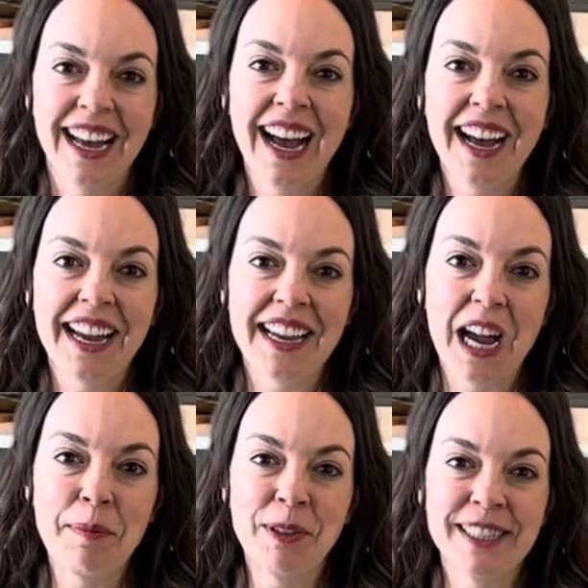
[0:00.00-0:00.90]
Hi,
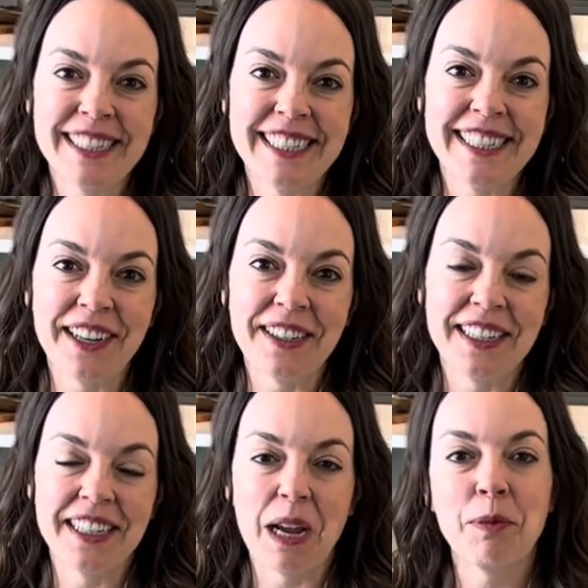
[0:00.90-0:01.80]
I'm Kristin
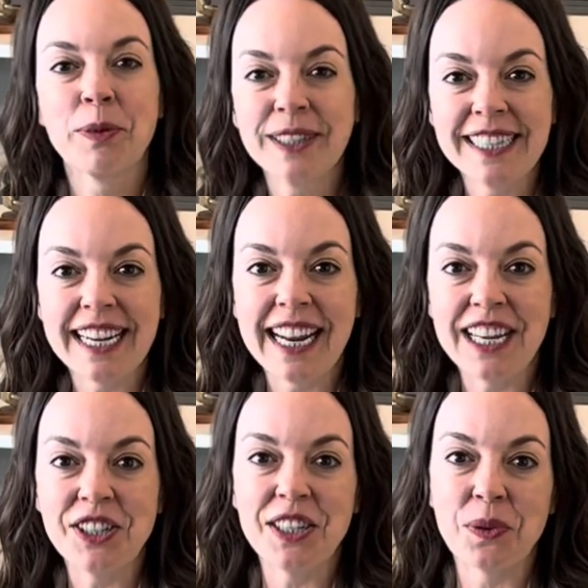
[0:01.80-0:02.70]
Duncan. I'm a real estate
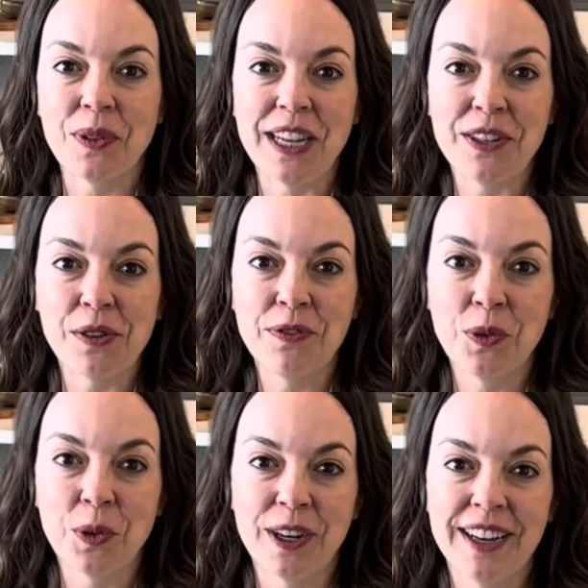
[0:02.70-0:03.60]
agent in Orlando,
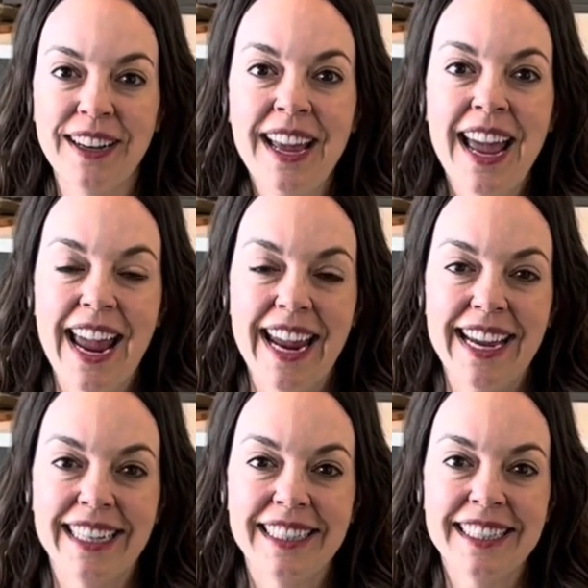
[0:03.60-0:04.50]
Florida.
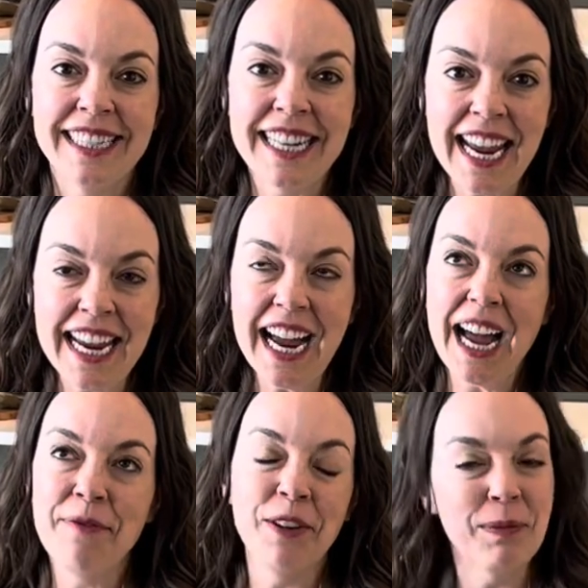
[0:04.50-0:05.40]
And today
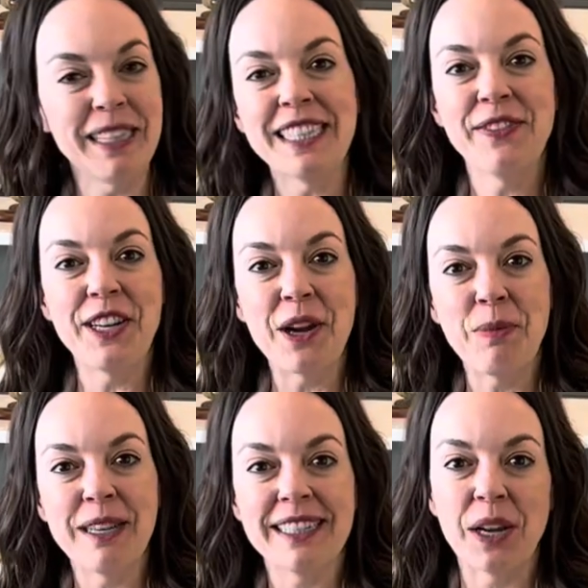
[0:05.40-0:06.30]
I'm filming this video
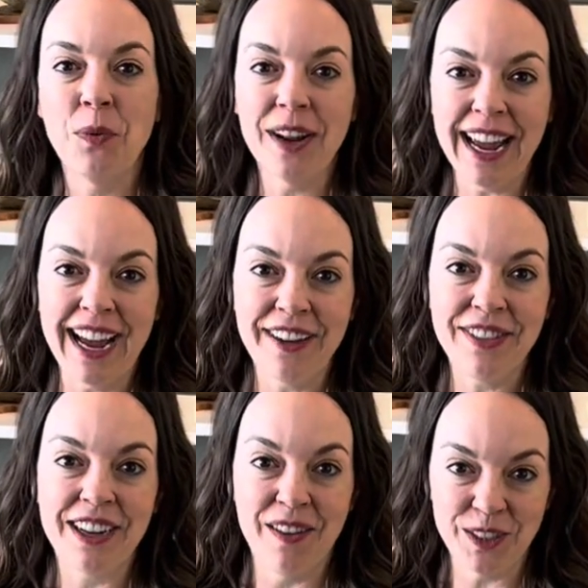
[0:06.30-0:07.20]
because I want to have the
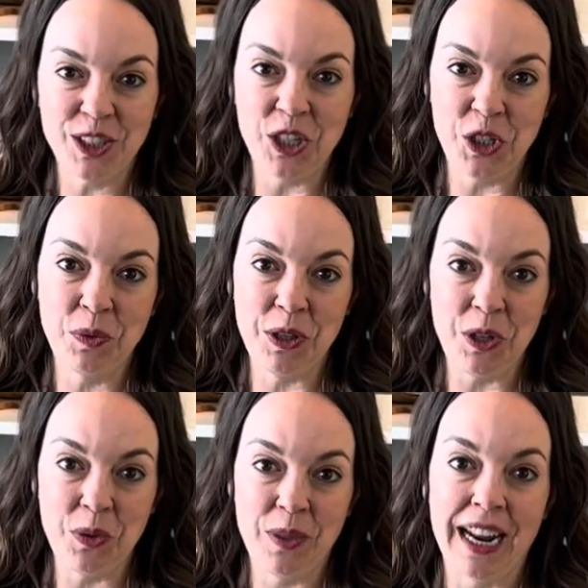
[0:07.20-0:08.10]
conversation with
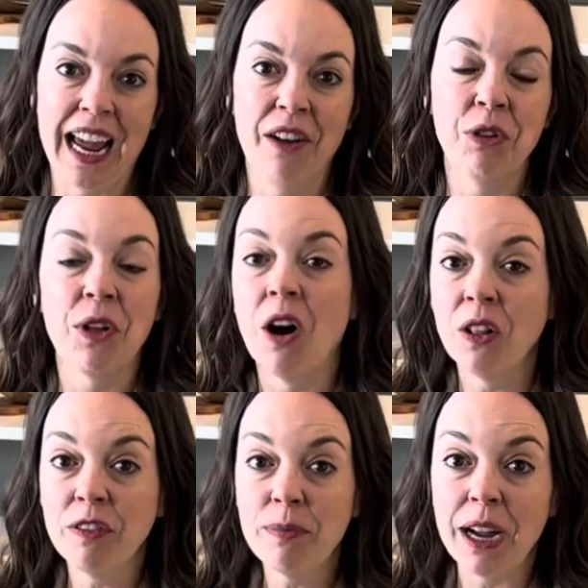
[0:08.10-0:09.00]
you that I have with all
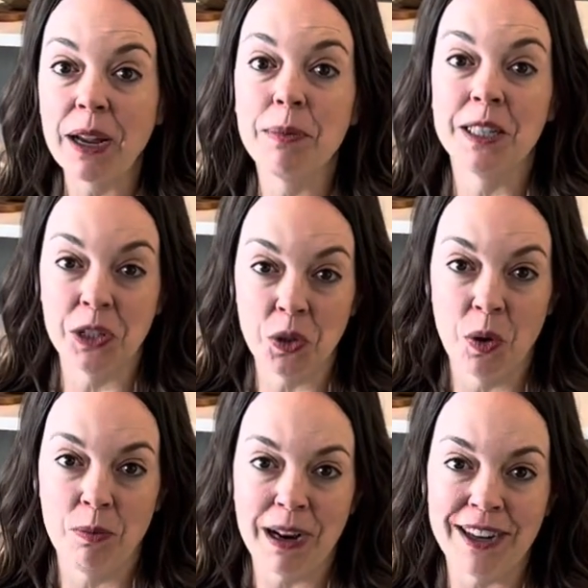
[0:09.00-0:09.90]
of my potential
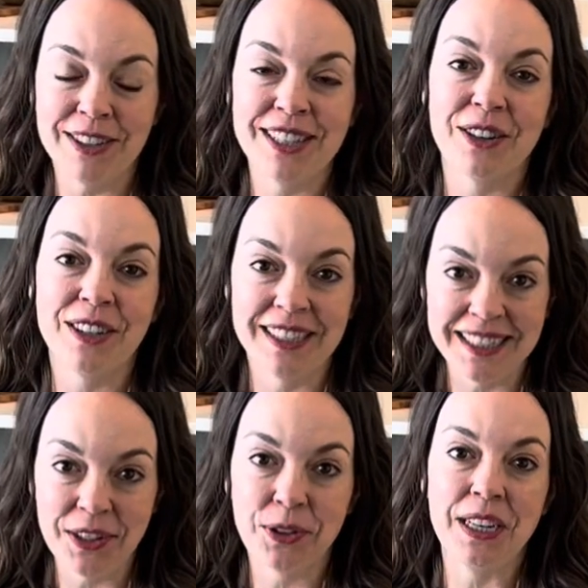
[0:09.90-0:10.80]
home buyers that are
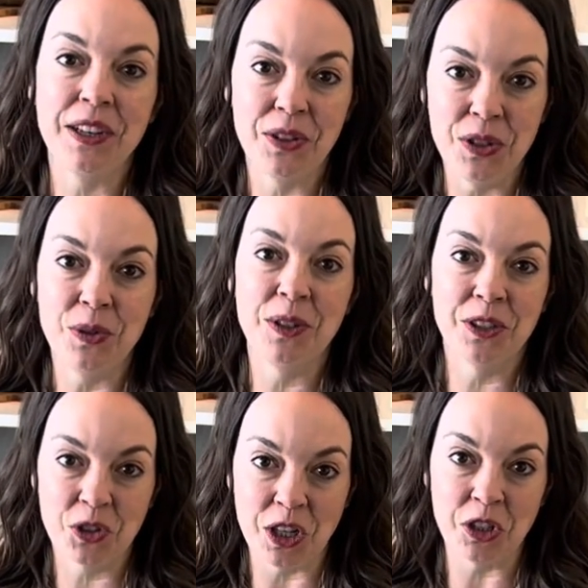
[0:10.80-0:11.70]
considering new
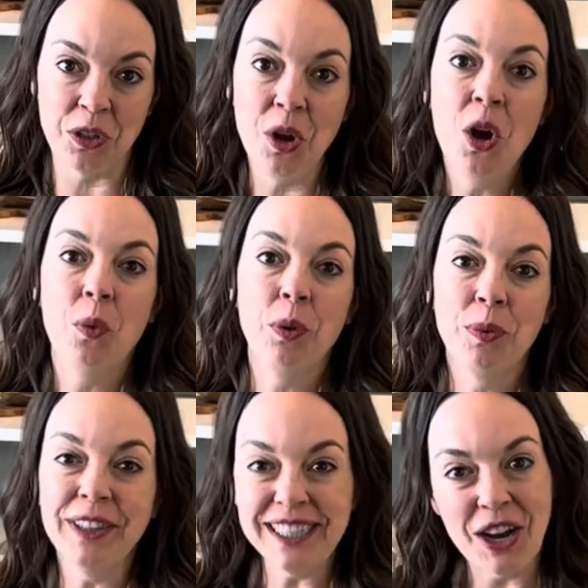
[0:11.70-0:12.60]
construction. We
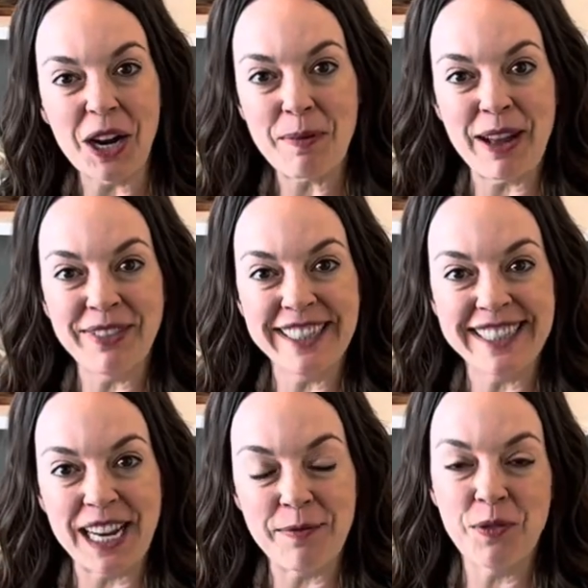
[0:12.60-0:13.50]
really talk about these
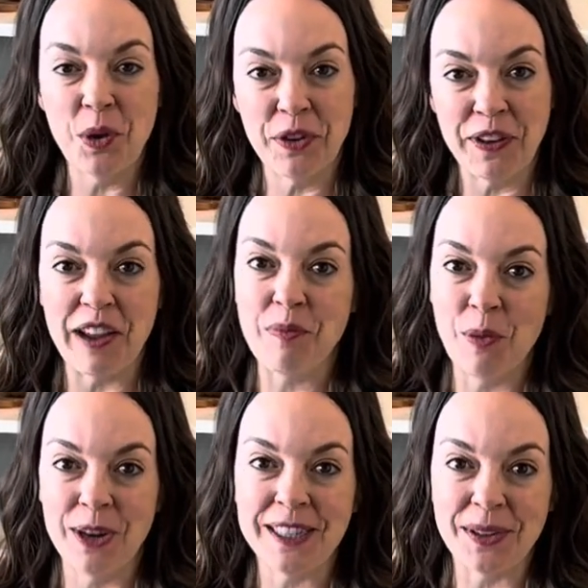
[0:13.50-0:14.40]
same 4 or 5
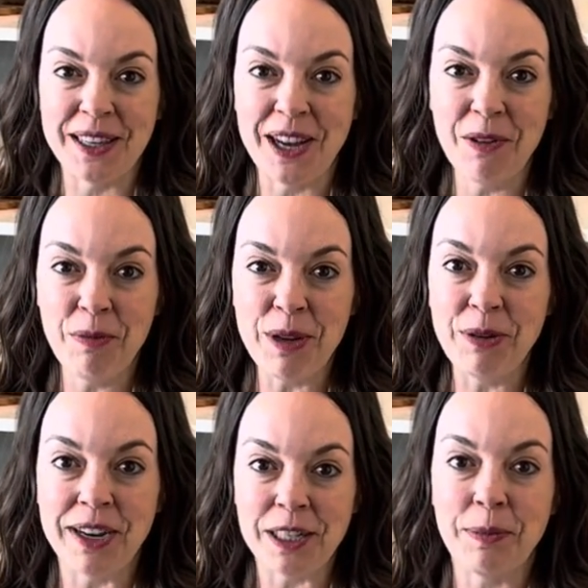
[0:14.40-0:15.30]
points, so I thought it would be
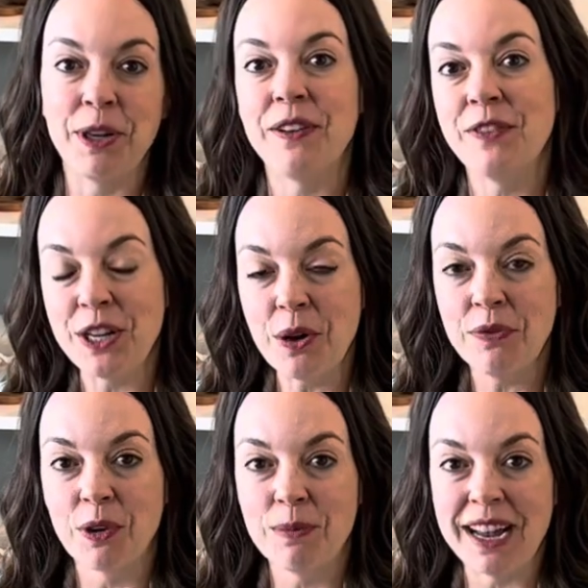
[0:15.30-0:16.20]
great to put it in video
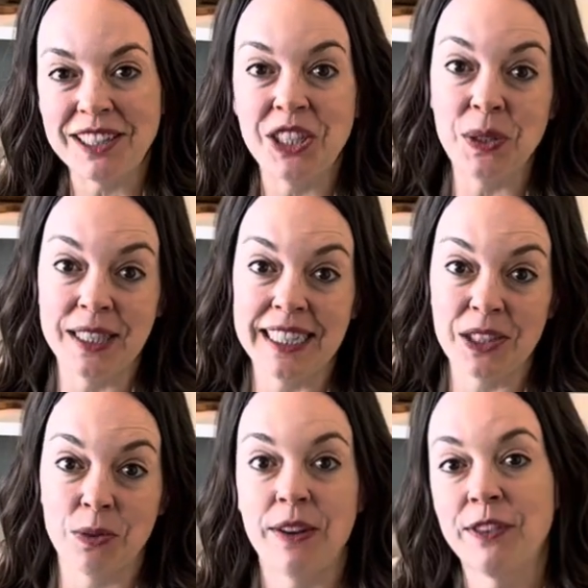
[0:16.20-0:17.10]
format to use it as
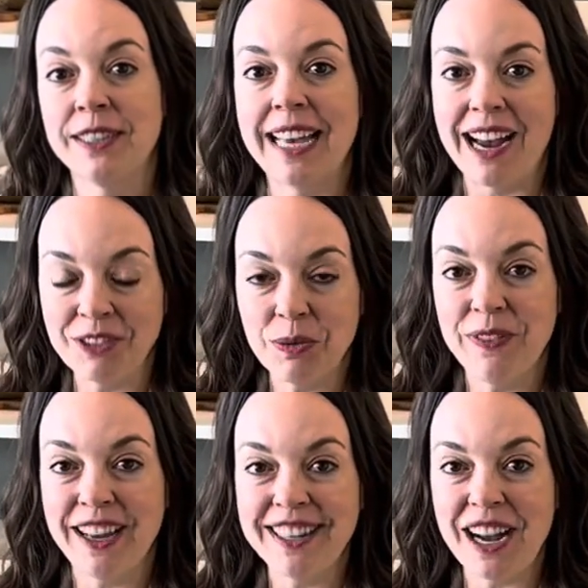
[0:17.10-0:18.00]
a reference after we've
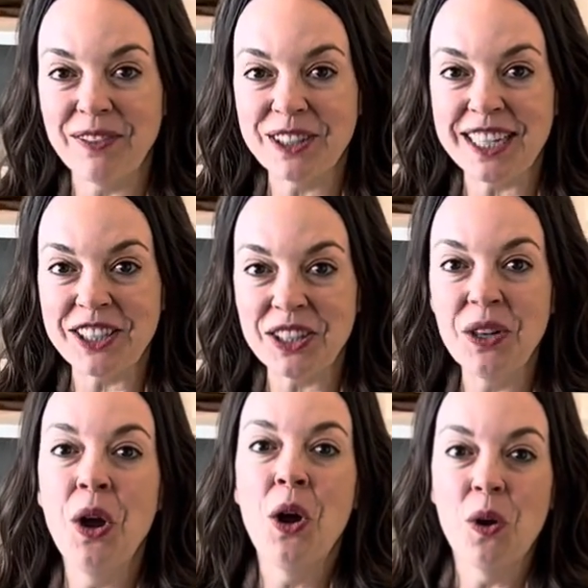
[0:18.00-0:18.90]
had the conversation,
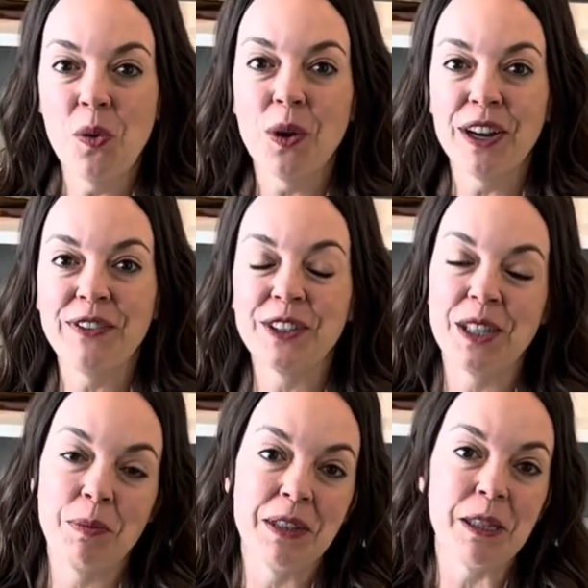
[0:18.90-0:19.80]
or if you're
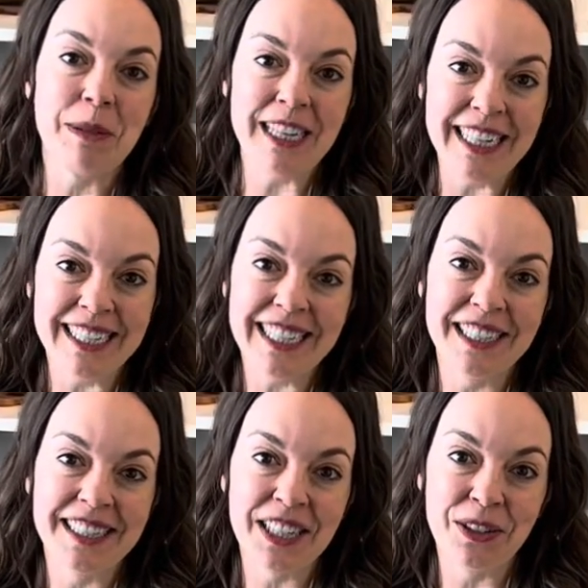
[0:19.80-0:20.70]
someone that's beginning to
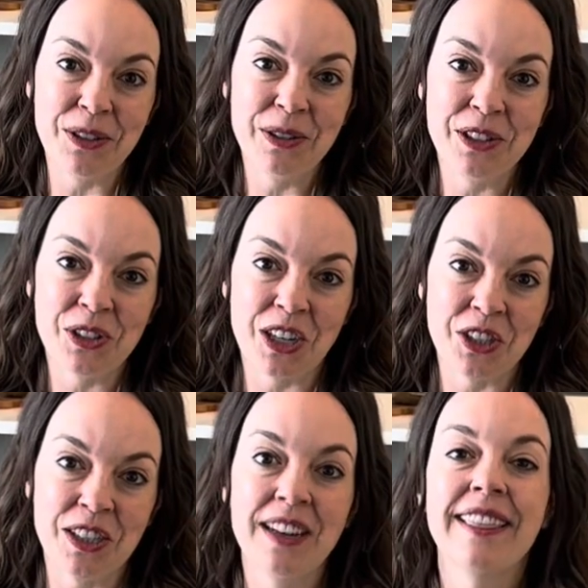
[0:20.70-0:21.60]
consider new
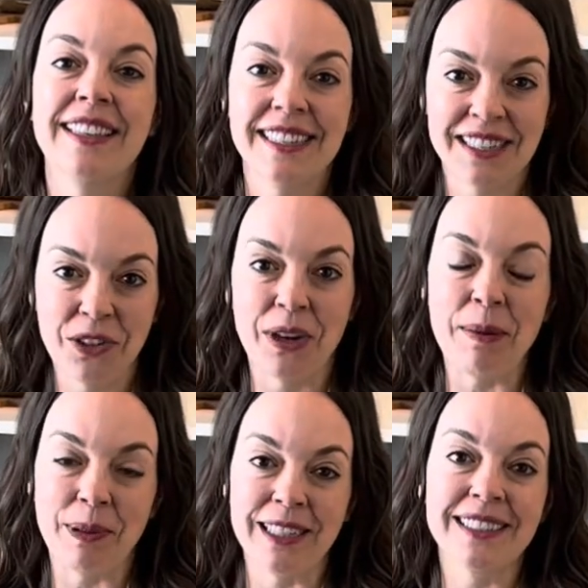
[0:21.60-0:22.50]
construction, this is a
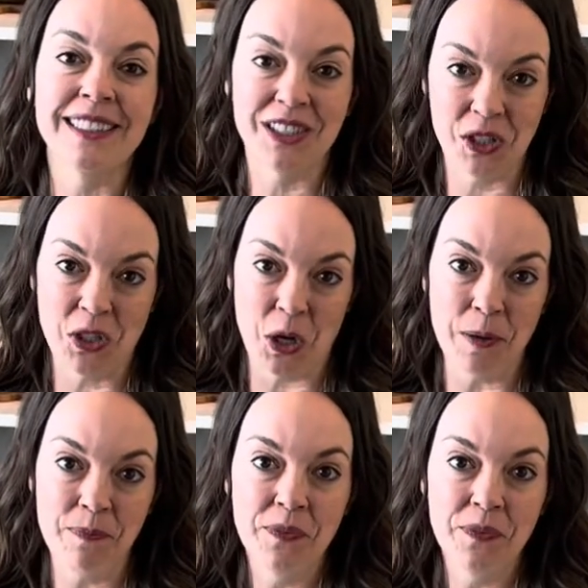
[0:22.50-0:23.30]
great place to start.